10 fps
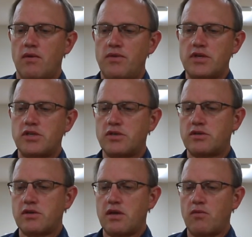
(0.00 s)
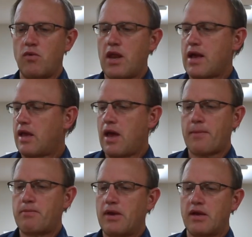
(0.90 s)
this is one I
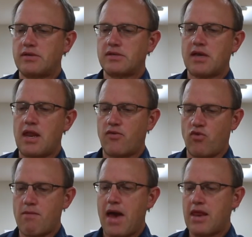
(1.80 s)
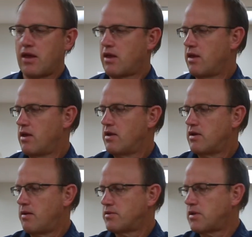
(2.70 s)
kept because it's kind of dramatic.
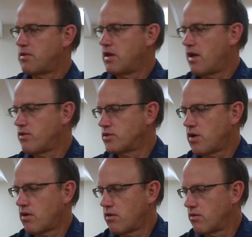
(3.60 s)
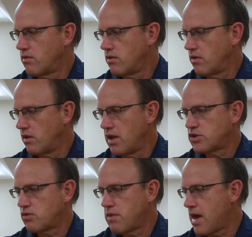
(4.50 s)
Some of the others are
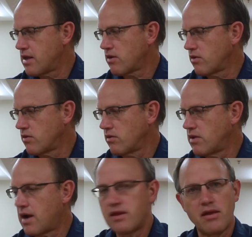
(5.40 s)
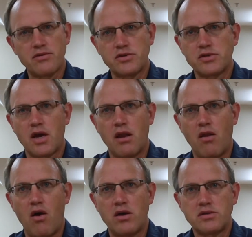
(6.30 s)
less dramatic, or a lot of the others just got
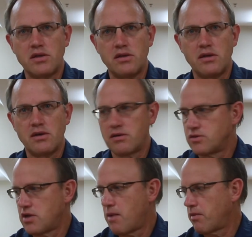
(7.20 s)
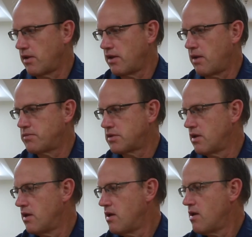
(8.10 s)
lost in the shop cleanups.
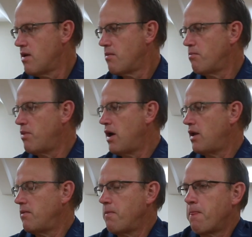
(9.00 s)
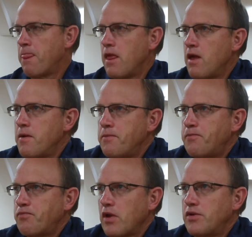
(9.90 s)
But
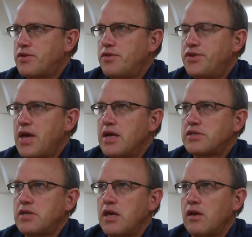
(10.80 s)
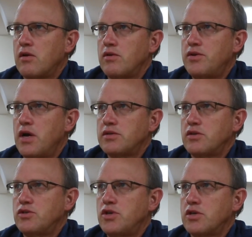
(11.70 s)
testing
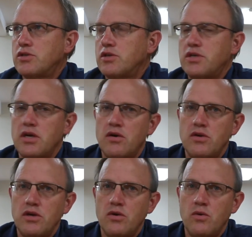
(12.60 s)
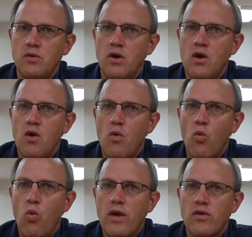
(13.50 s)
doesn't just tell you
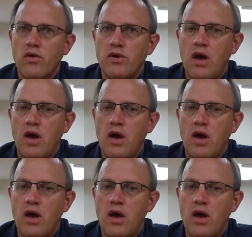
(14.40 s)
whether or